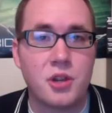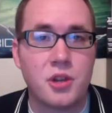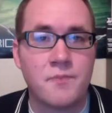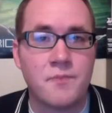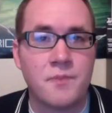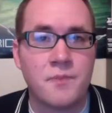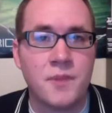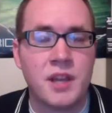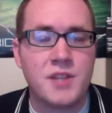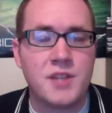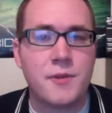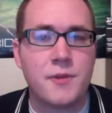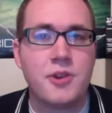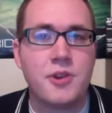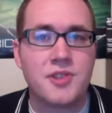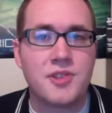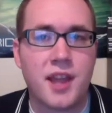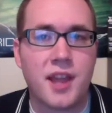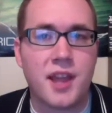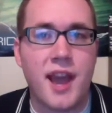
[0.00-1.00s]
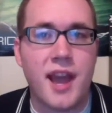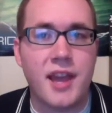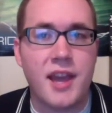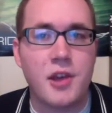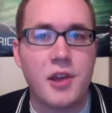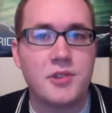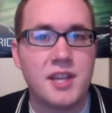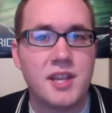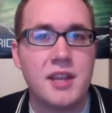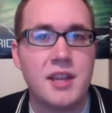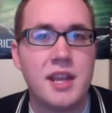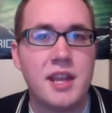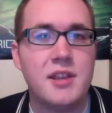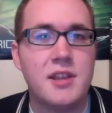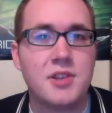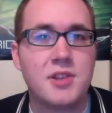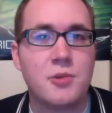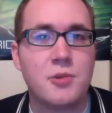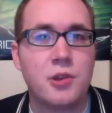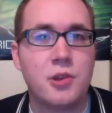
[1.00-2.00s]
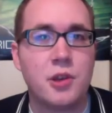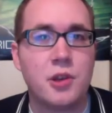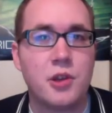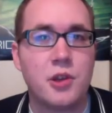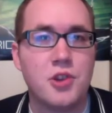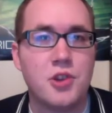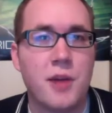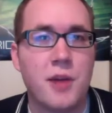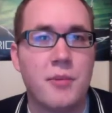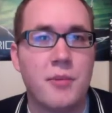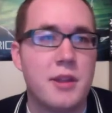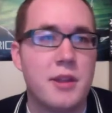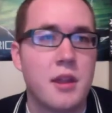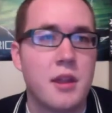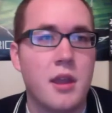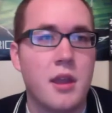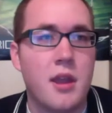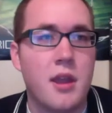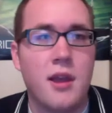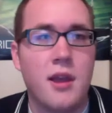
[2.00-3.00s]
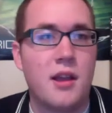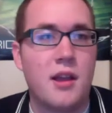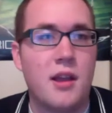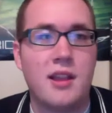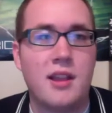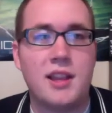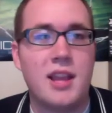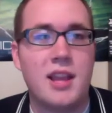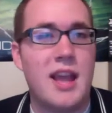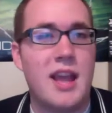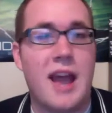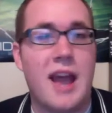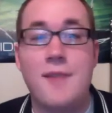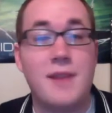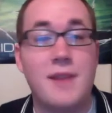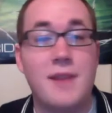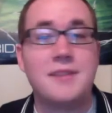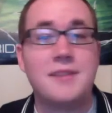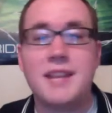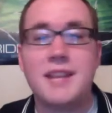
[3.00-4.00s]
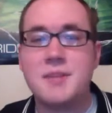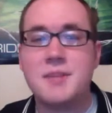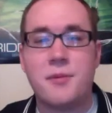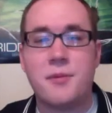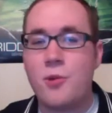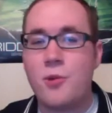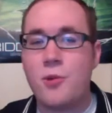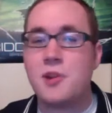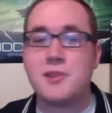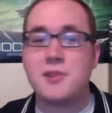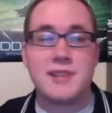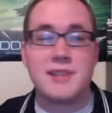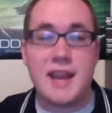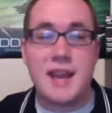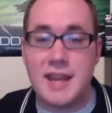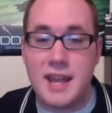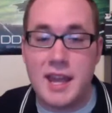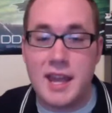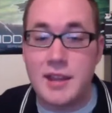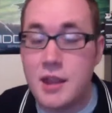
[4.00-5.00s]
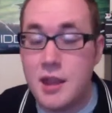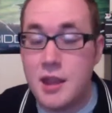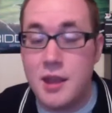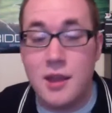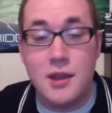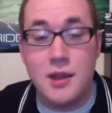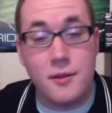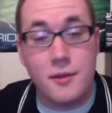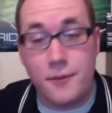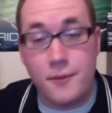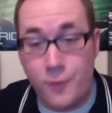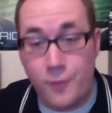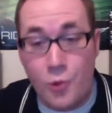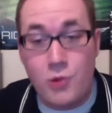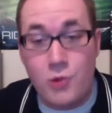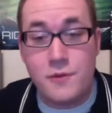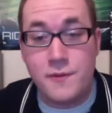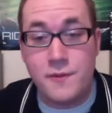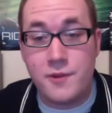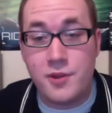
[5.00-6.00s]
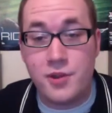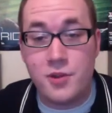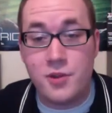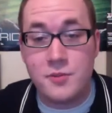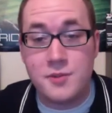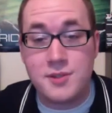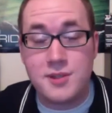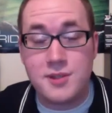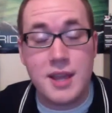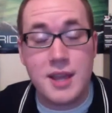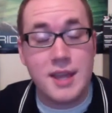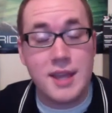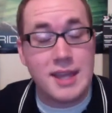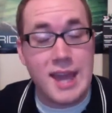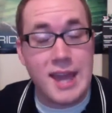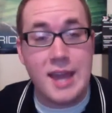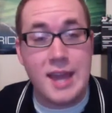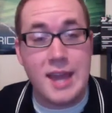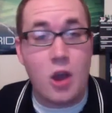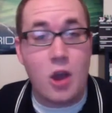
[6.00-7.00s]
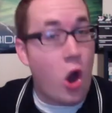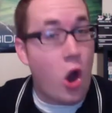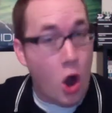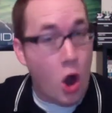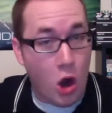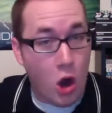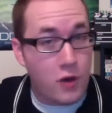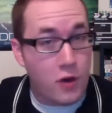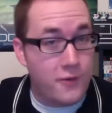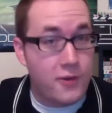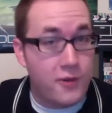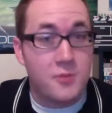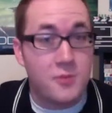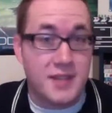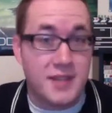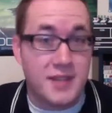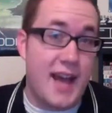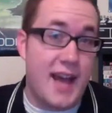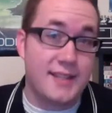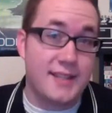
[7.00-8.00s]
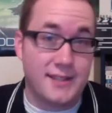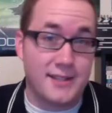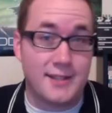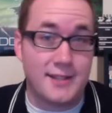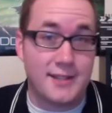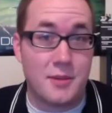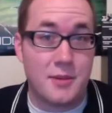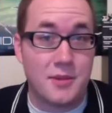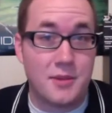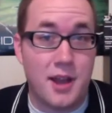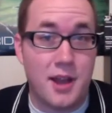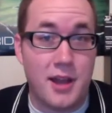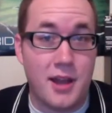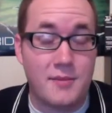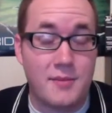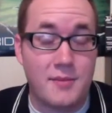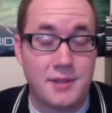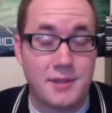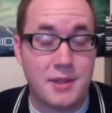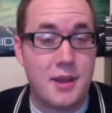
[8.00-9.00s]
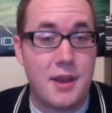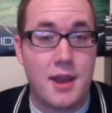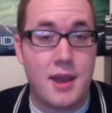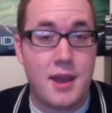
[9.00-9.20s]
And as far as the guy goes, he does a really good job. And I've said this before, and I'll say it again: foreign films kick our films' asses sometimes.